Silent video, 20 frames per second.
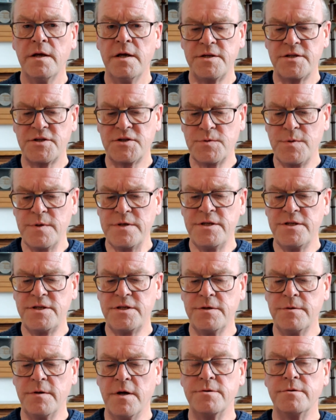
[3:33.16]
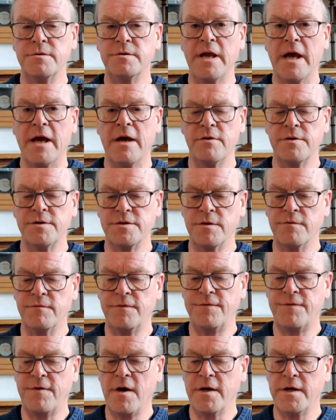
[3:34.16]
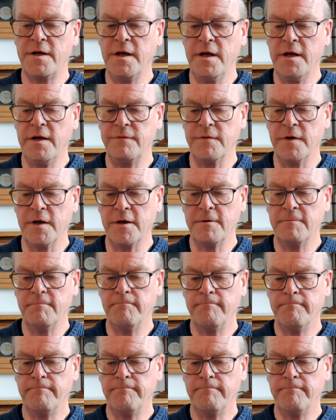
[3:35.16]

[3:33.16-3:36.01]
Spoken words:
It's 2200 hours on Friday evening.